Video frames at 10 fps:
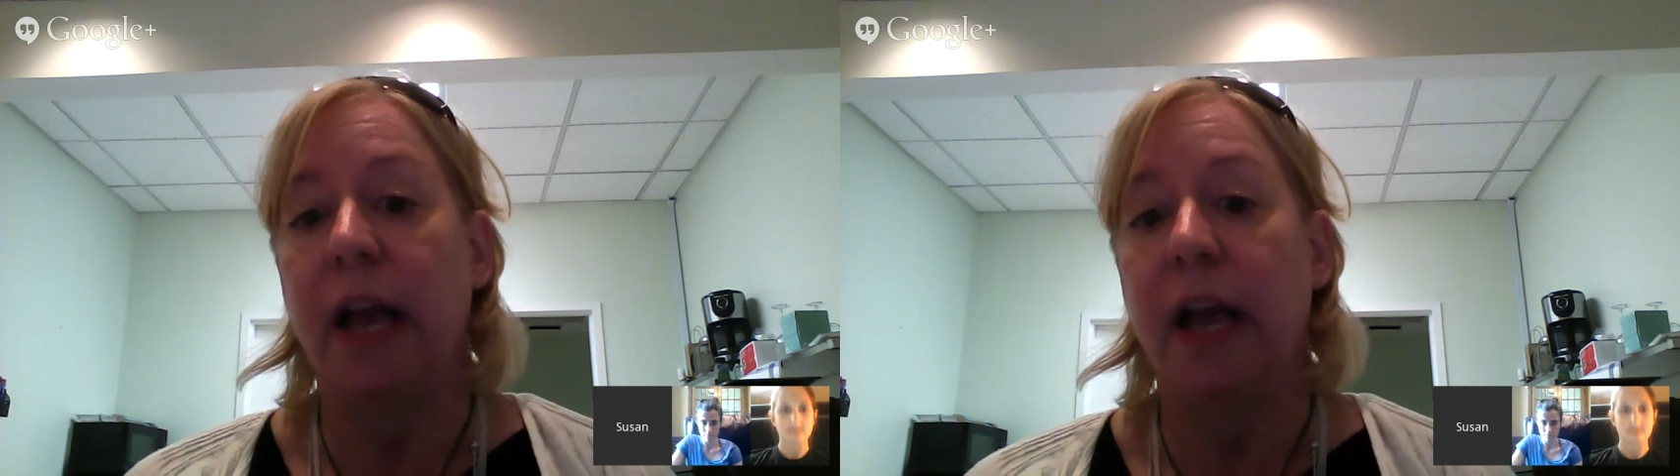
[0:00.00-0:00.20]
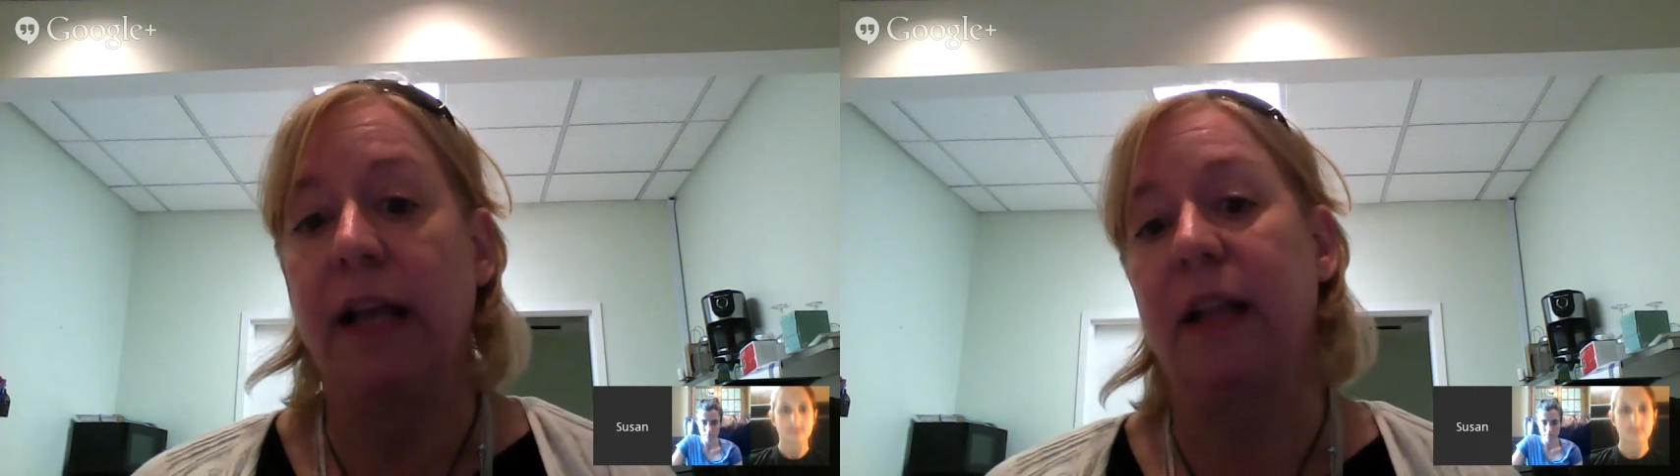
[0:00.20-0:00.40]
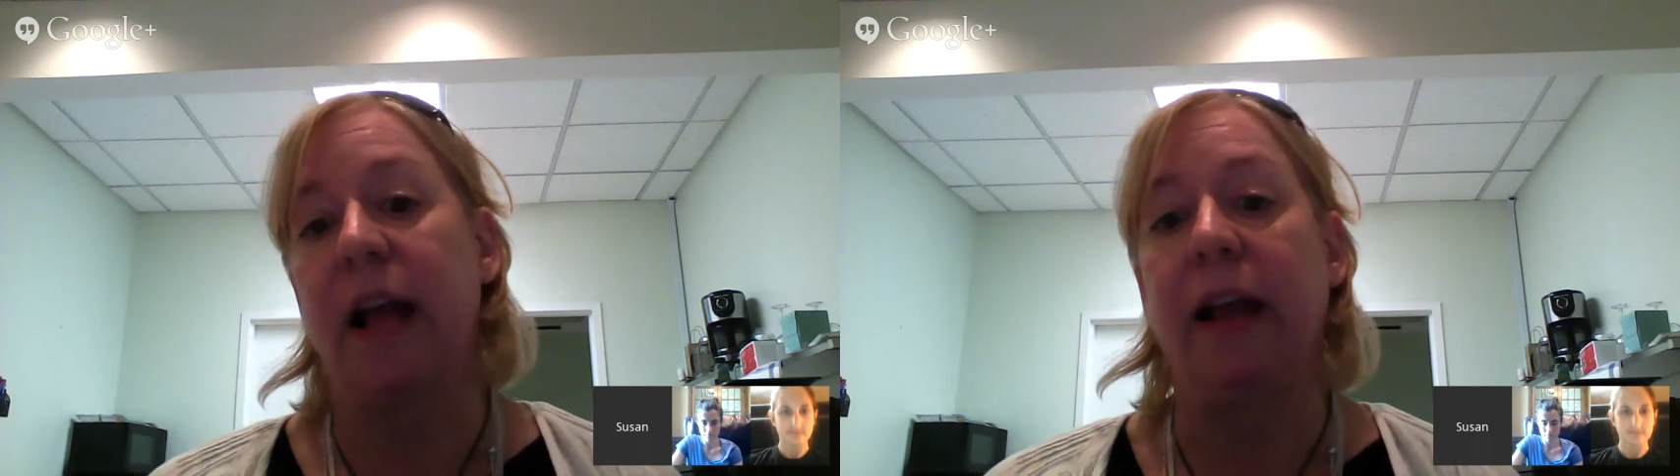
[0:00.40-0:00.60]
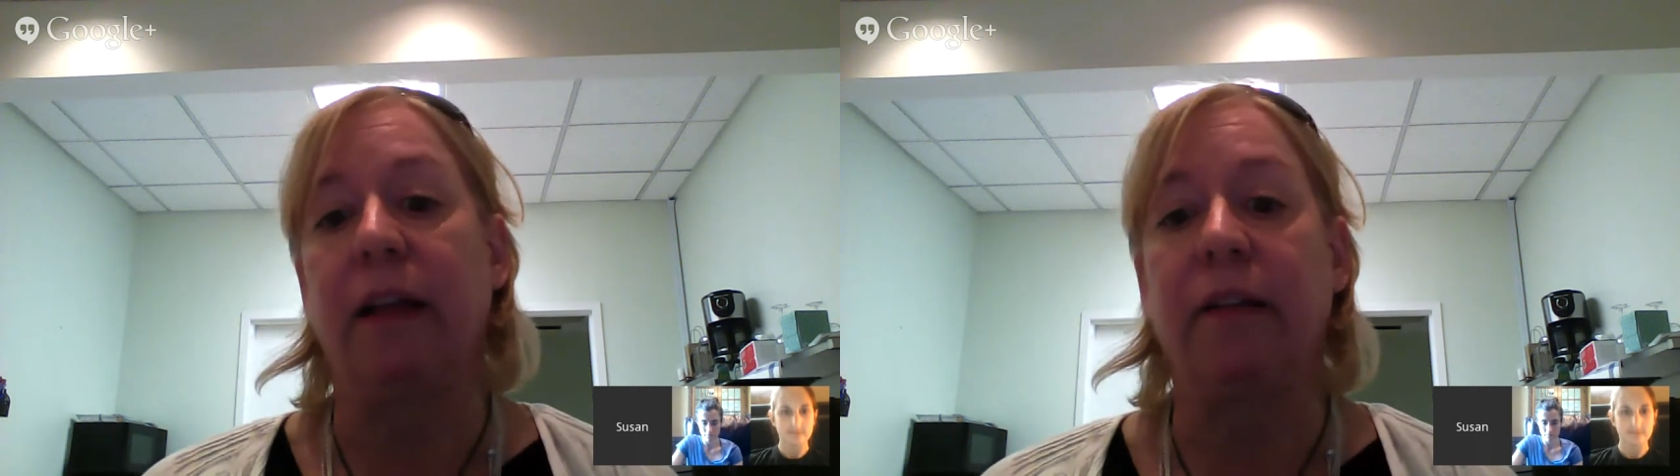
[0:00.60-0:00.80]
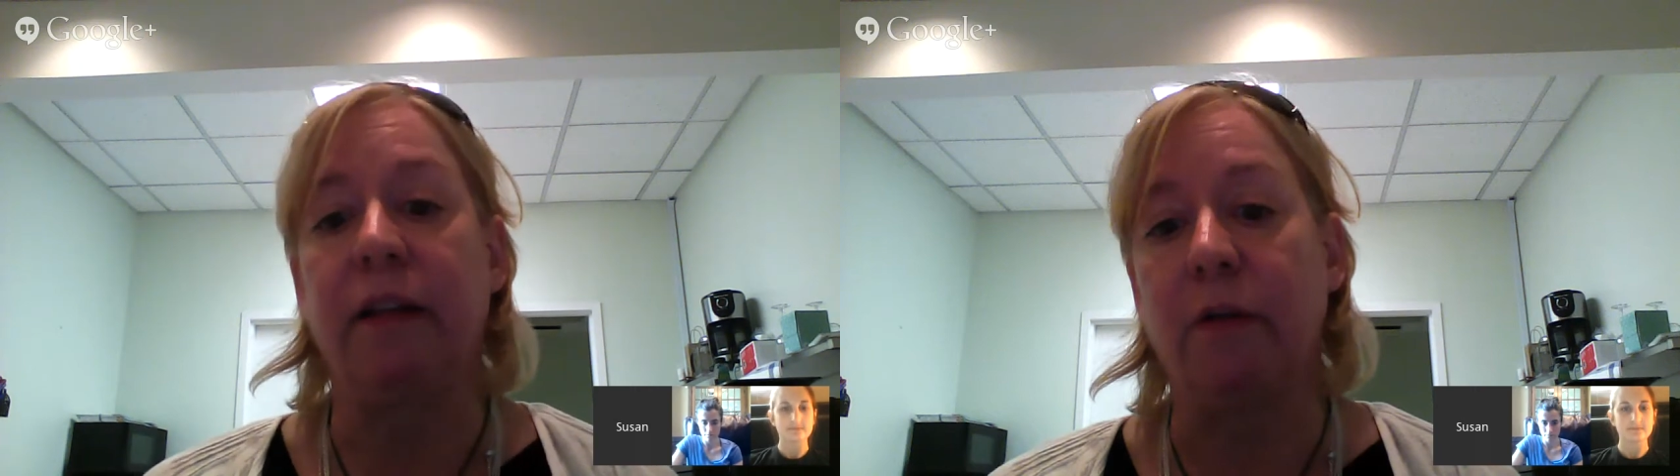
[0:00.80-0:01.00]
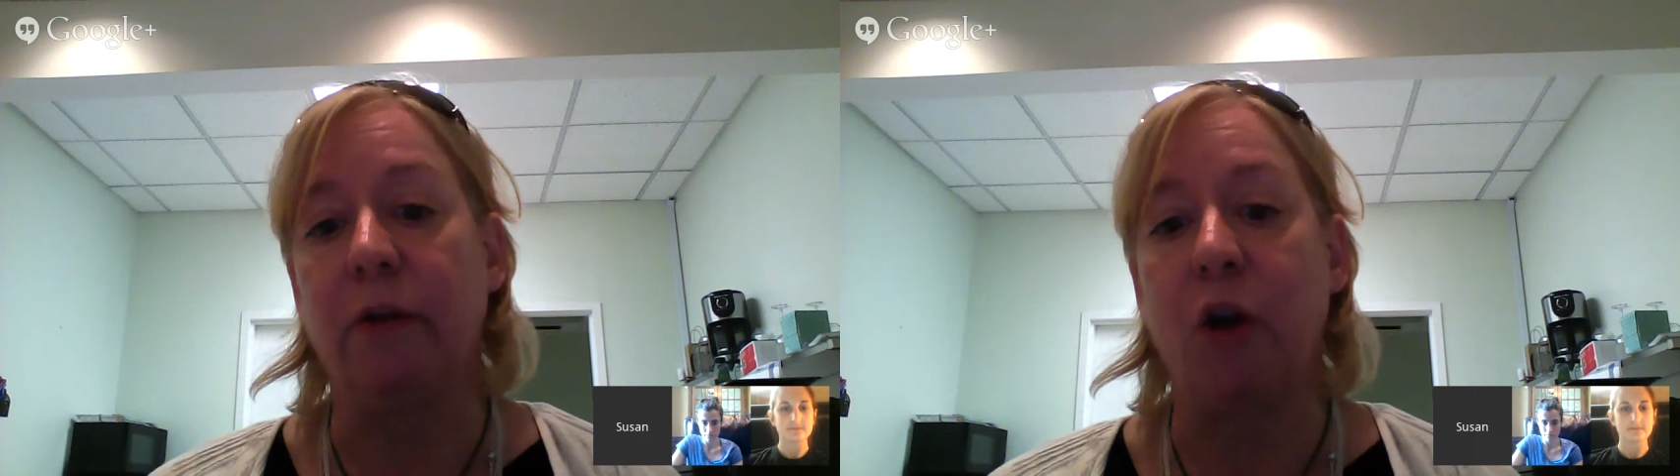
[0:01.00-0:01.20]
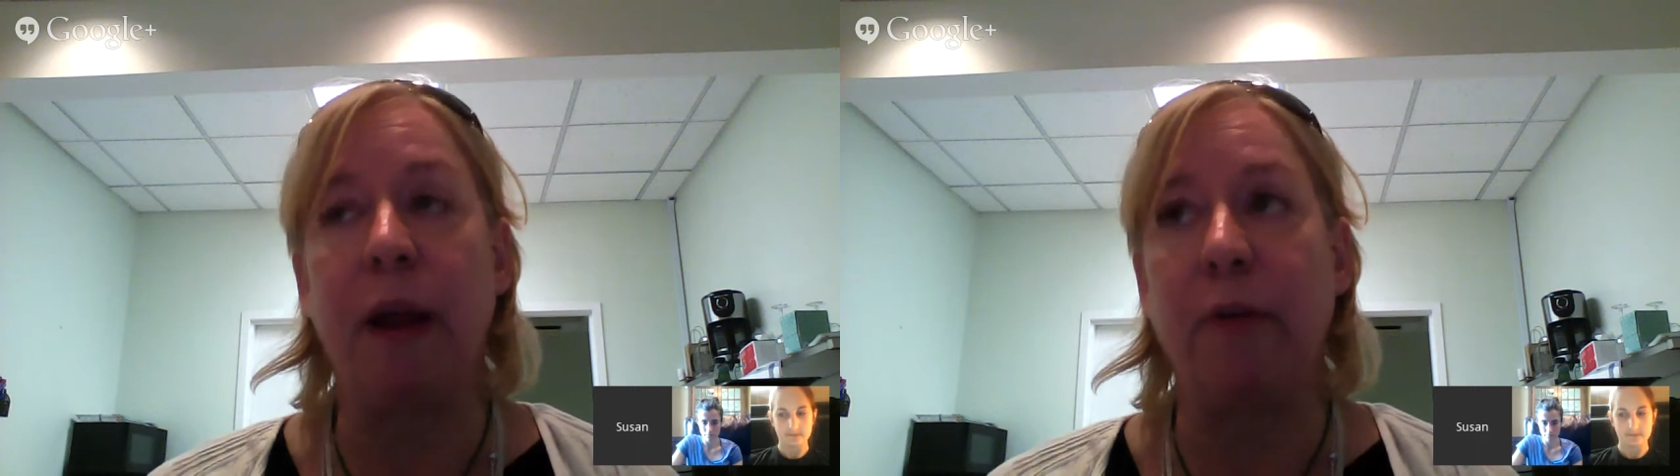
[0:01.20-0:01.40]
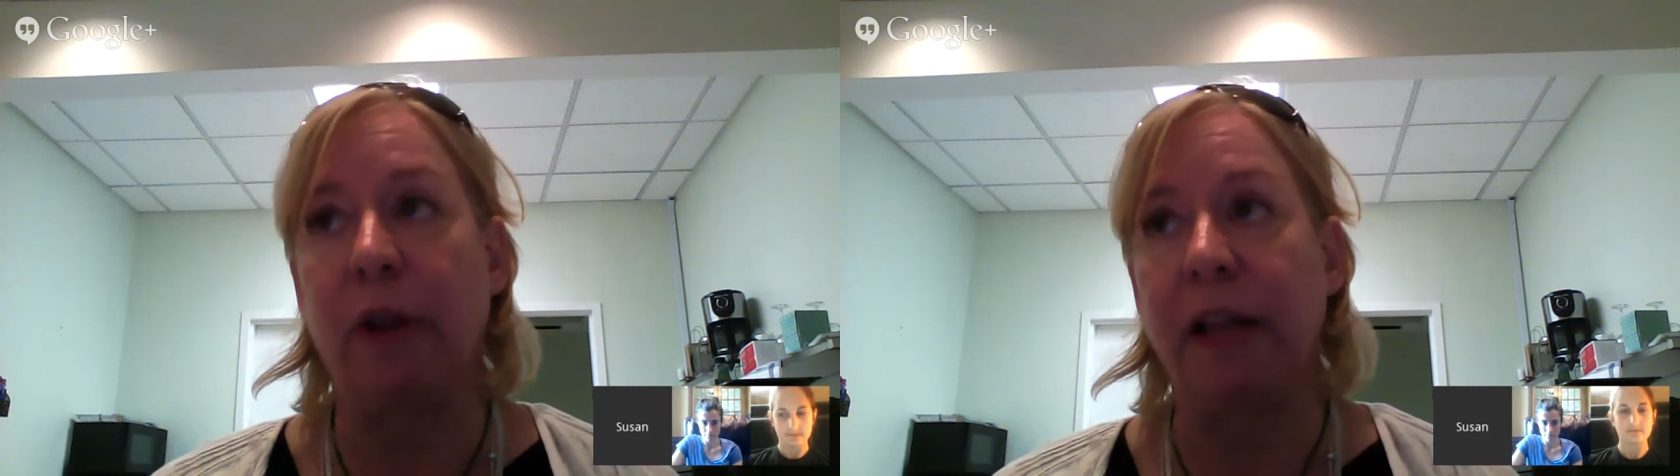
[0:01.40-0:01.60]
It's like,
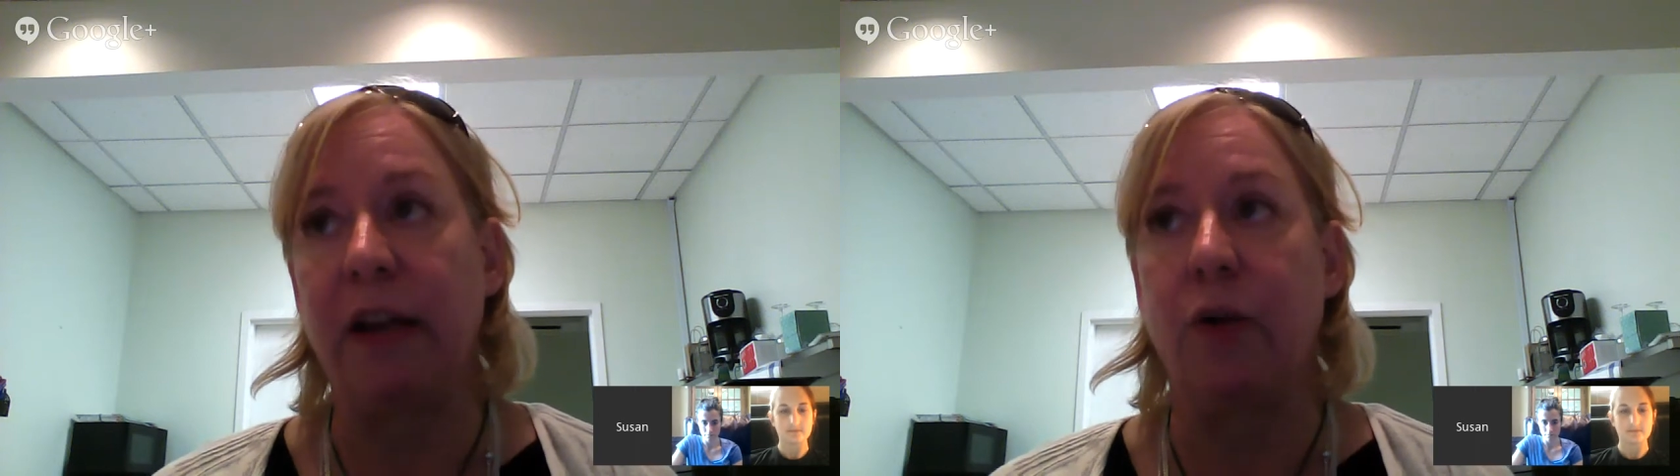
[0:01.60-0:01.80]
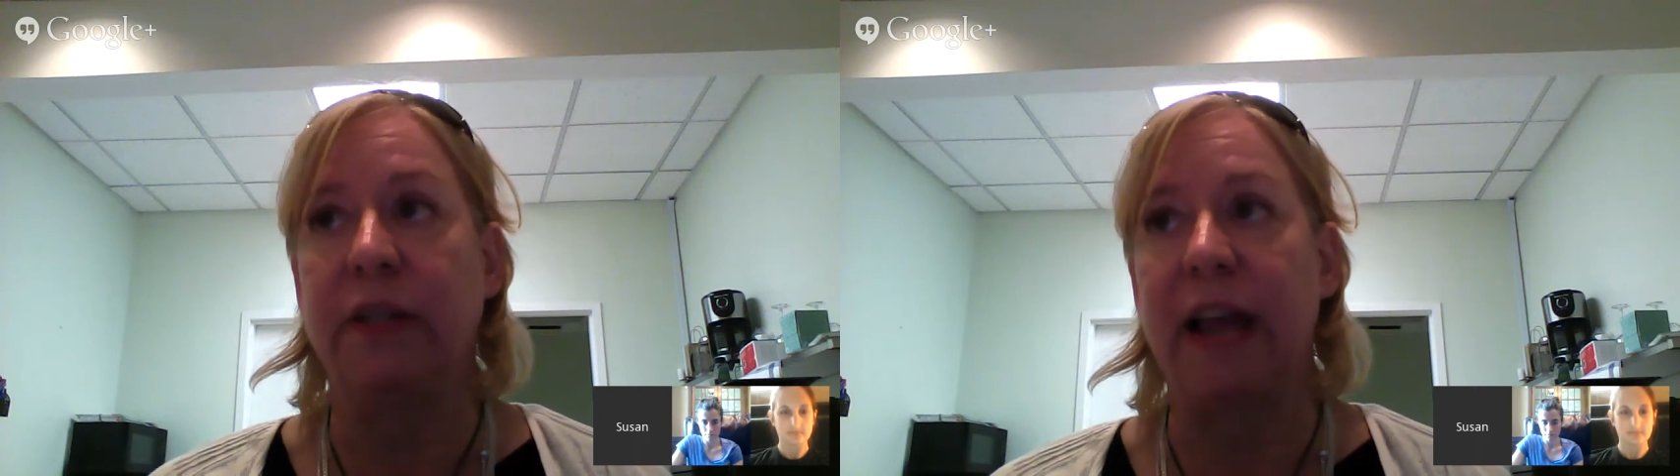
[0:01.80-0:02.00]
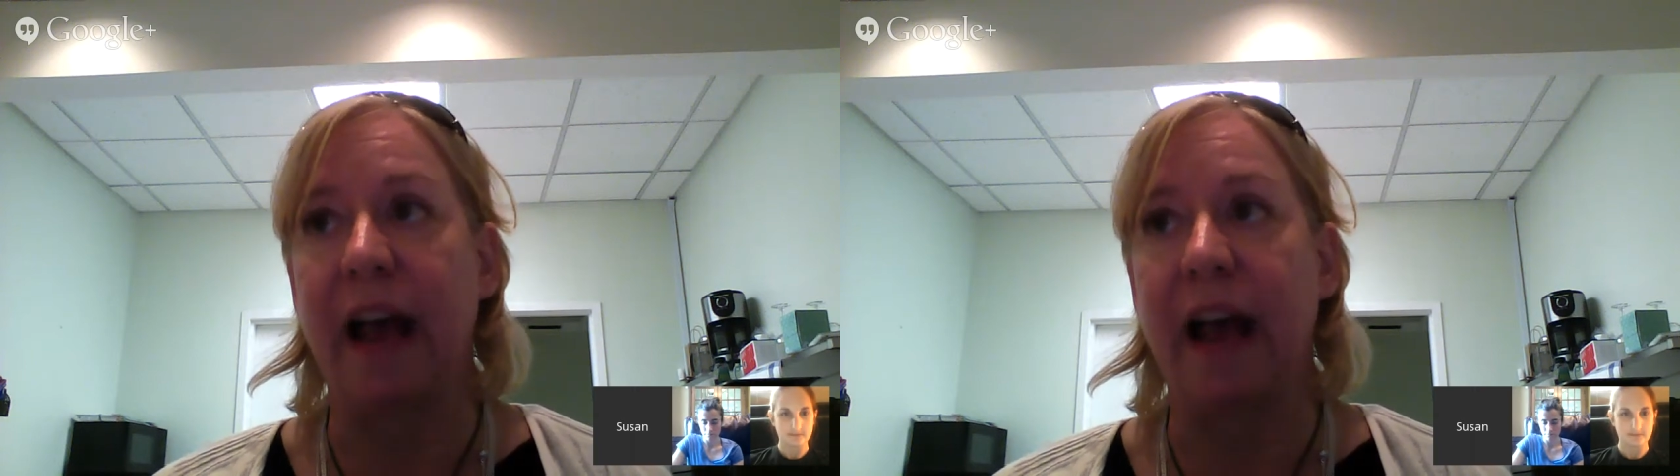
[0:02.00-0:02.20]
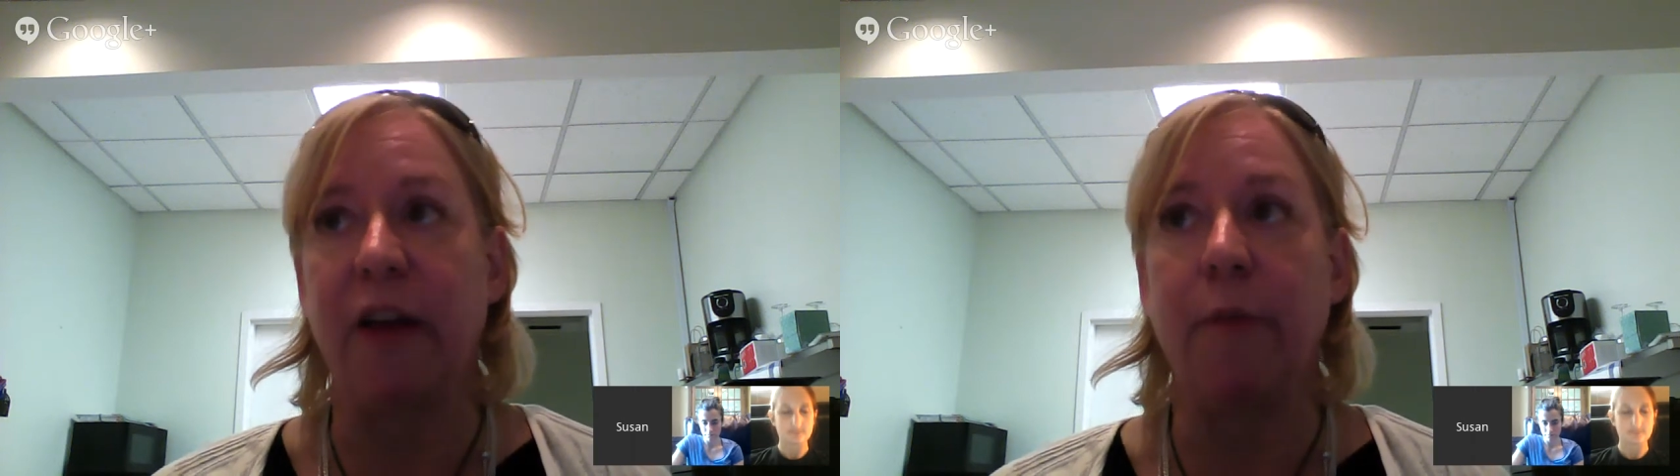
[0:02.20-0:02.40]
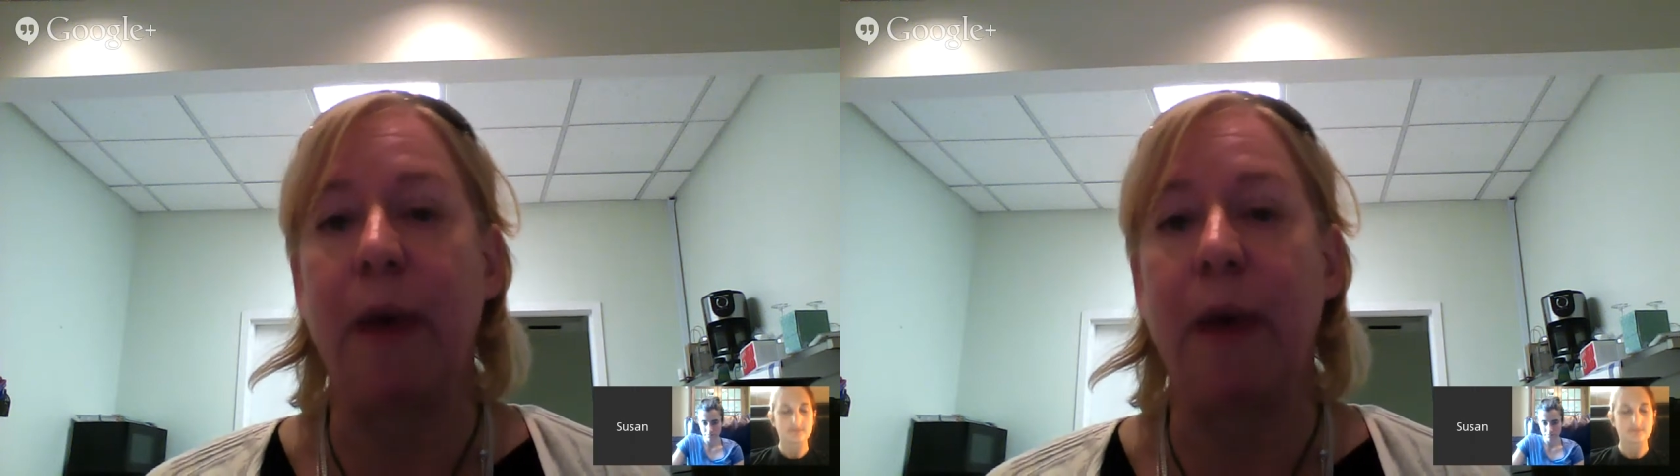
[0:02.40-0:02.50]
nobody really knows they have hip